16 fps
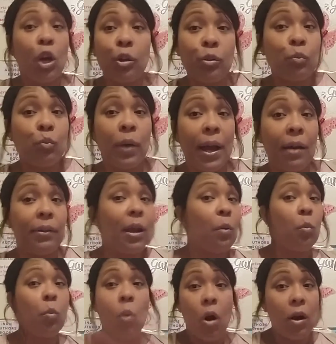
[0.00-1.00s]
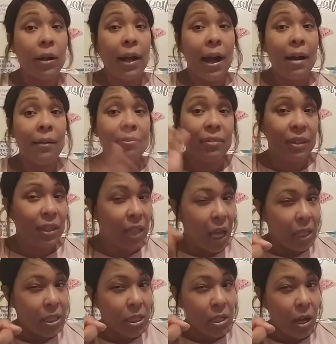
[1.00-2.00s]
and walk out, that's
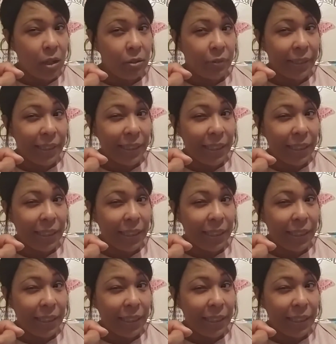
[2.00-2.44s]
unrealistic.